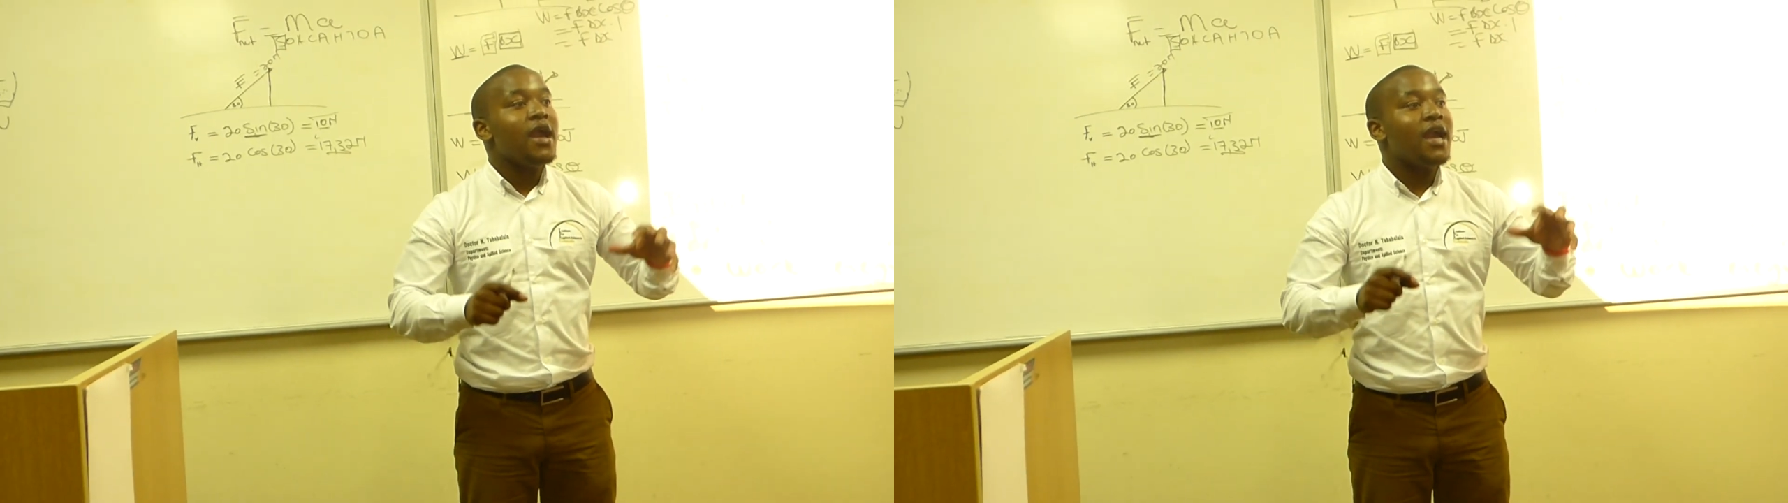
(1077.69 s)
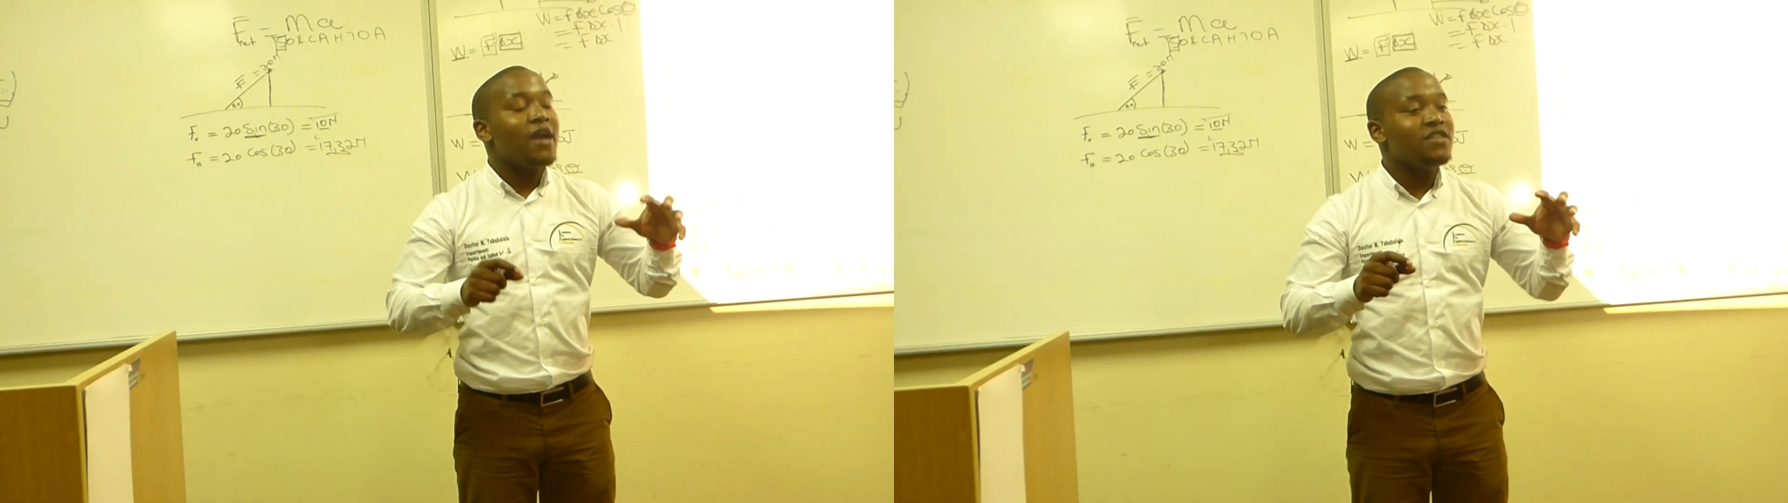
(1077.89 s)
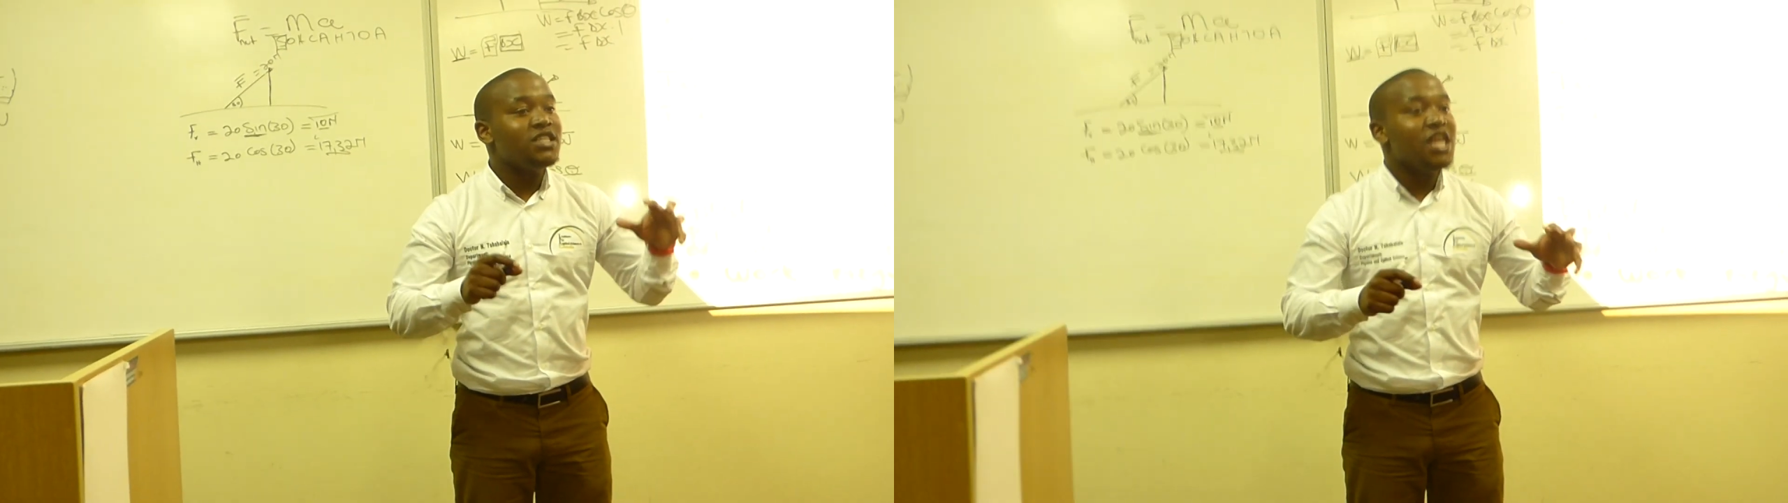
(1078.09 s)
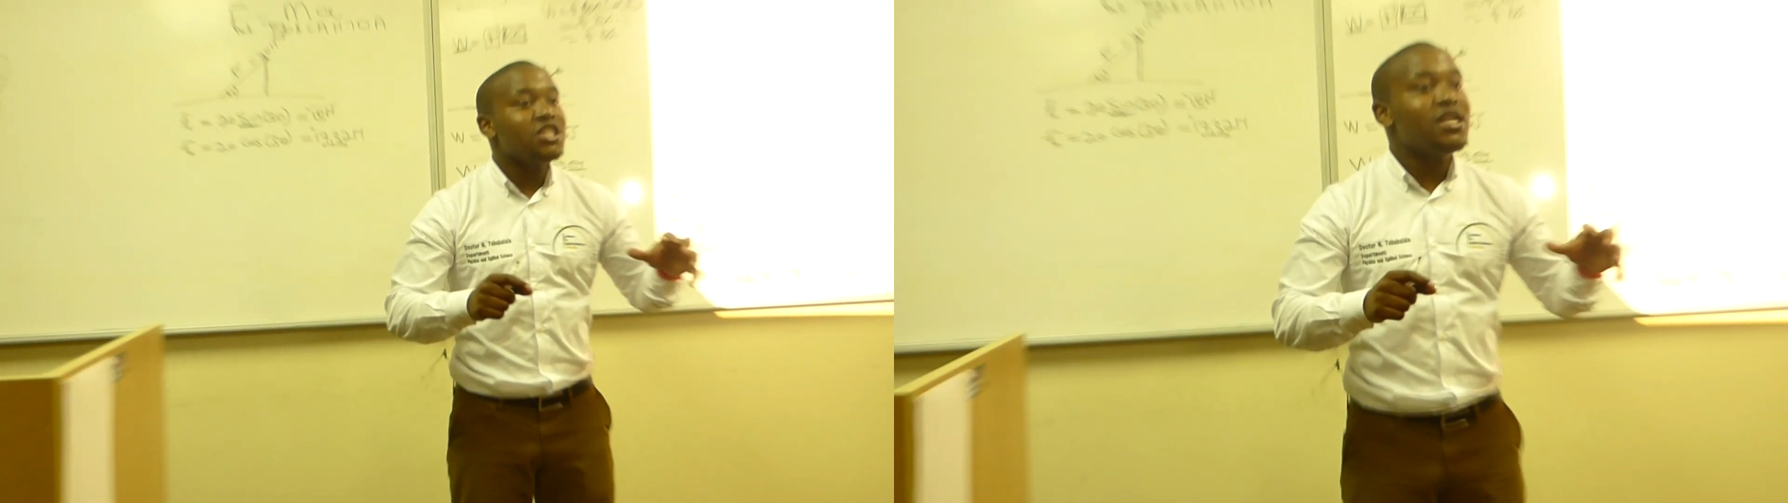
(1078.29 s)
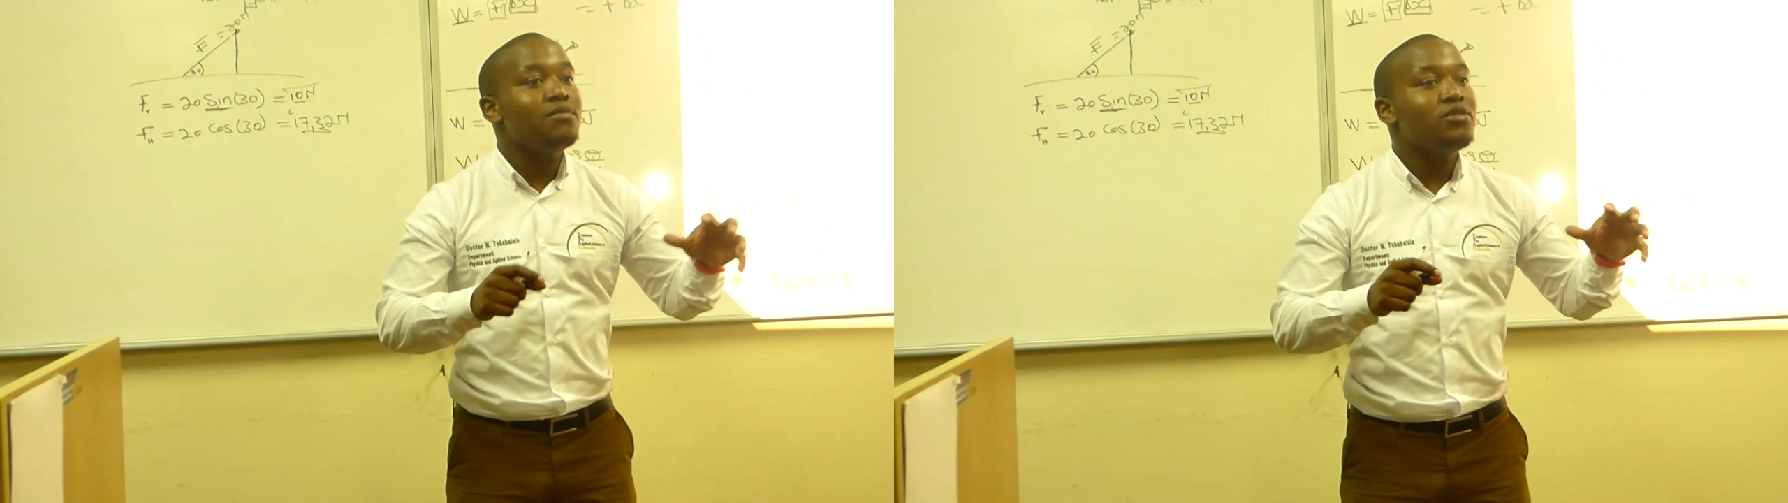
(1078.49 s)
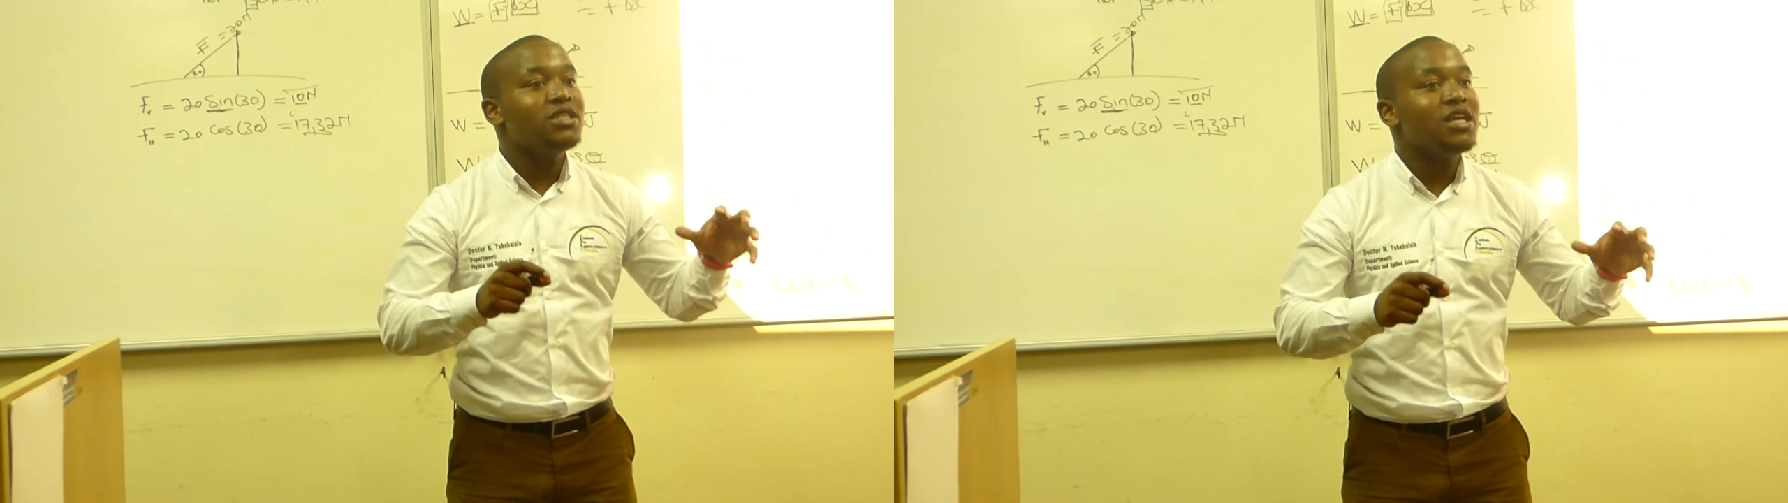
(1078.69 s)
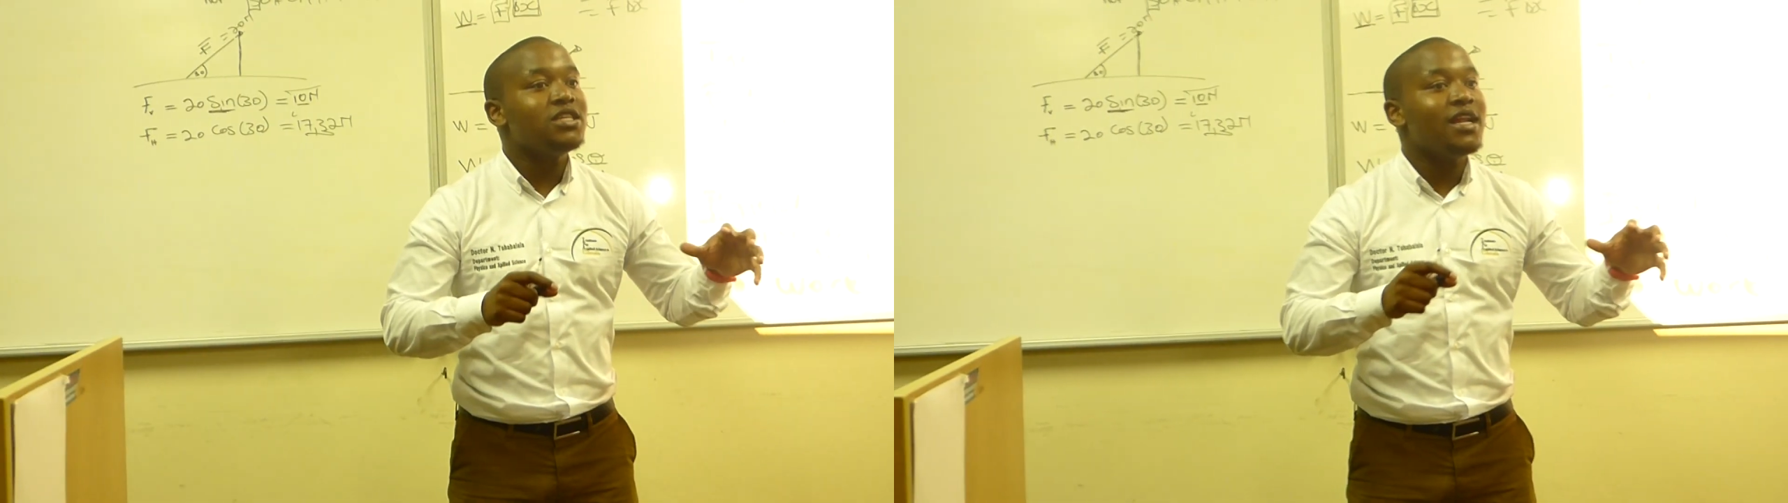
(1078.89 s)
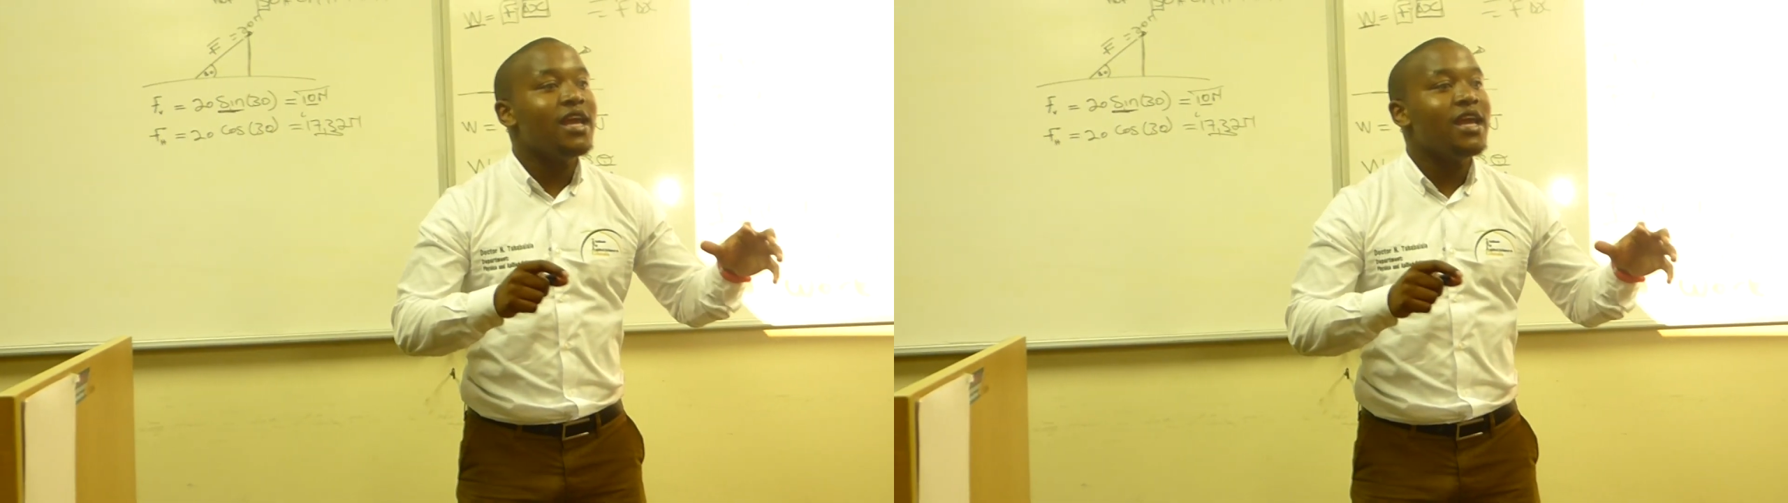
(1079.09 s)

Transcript: gravitational potential